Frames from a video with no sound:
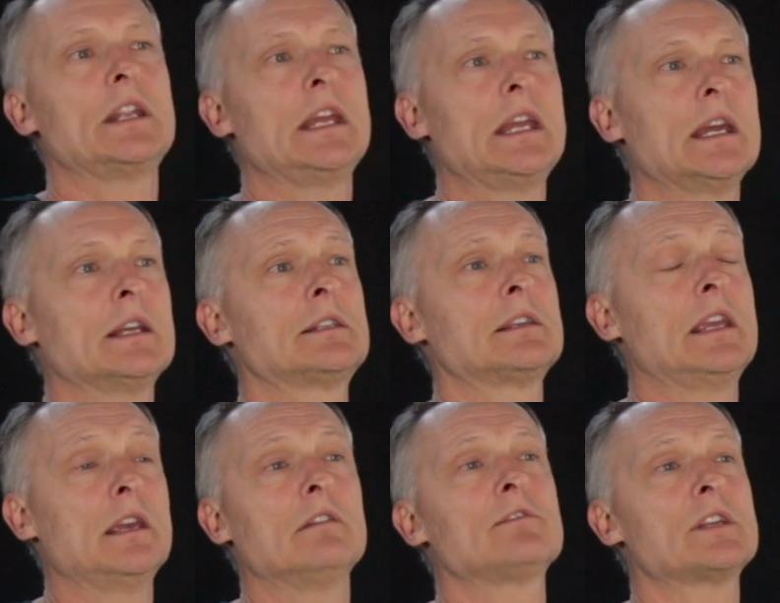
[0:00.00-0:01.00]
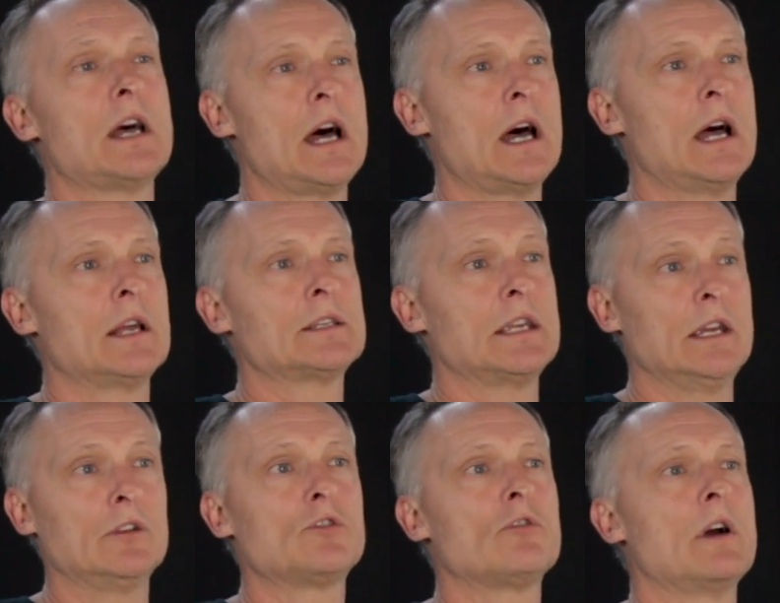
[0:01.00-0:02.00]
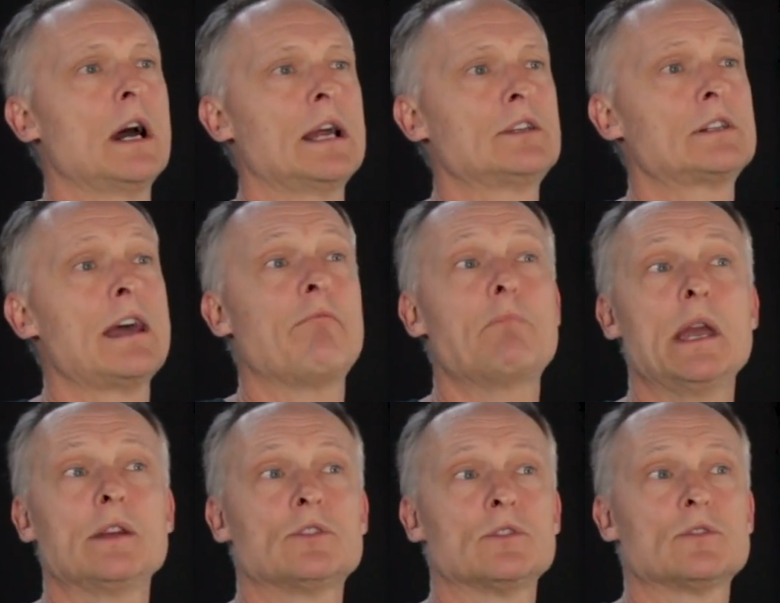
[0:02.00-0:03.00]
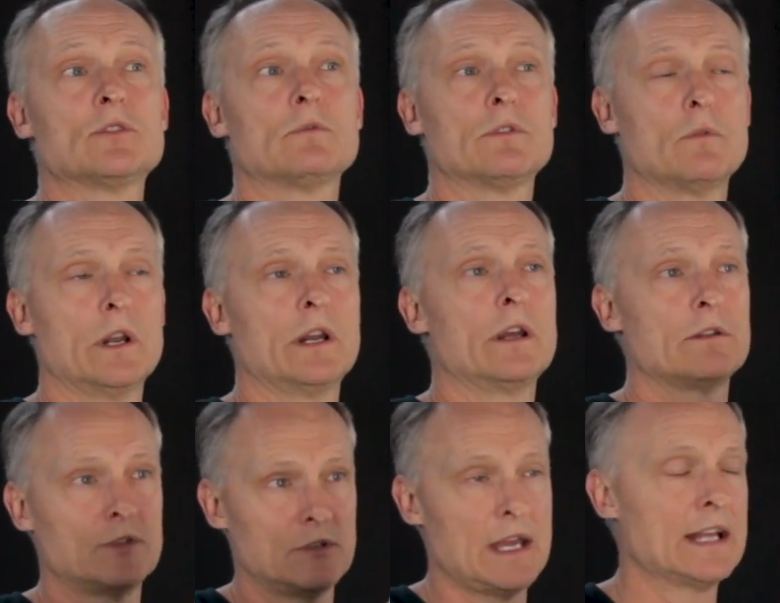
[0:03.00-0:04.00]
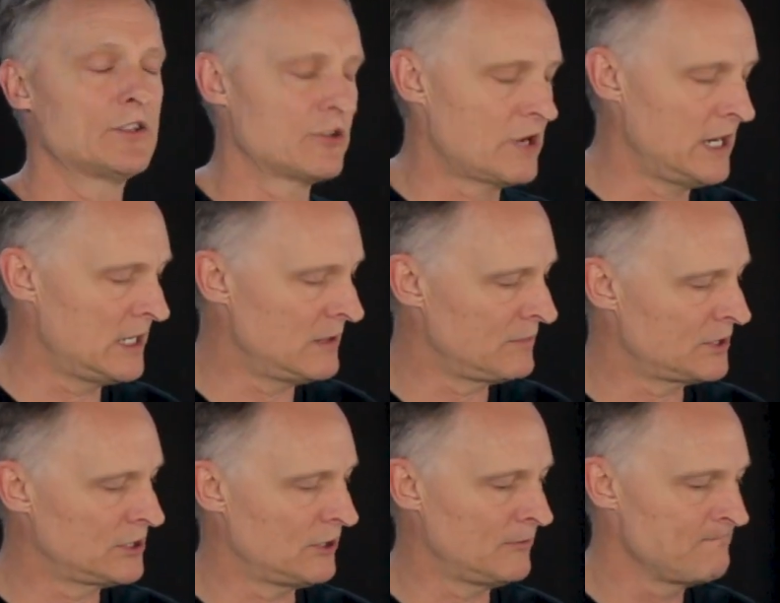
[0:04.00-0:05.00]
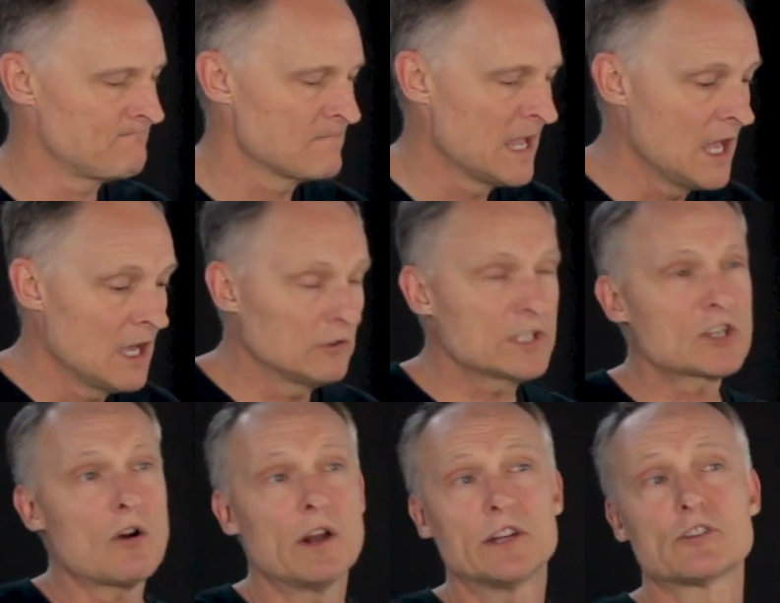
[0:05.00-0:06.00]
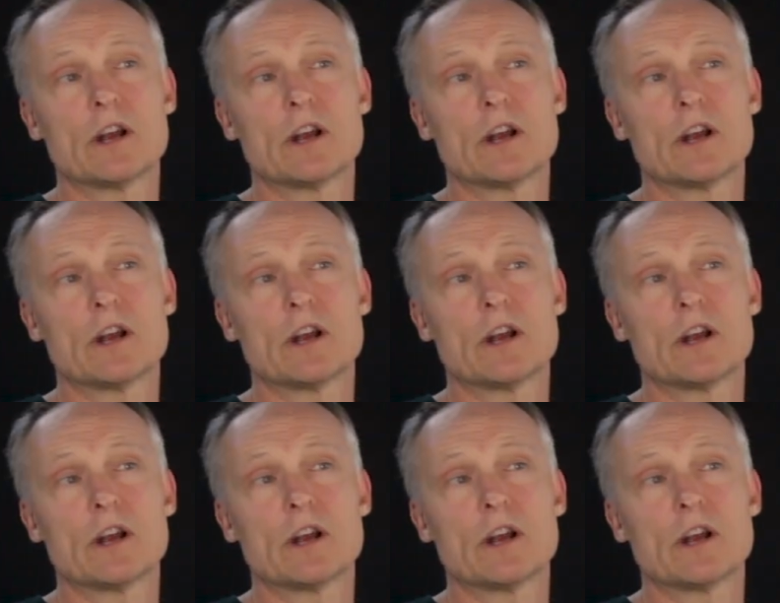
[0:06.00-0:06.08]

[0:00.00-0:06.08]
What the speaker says: that he gives us in Christ to have patience with one another. So that's trait number 2. Let's go on to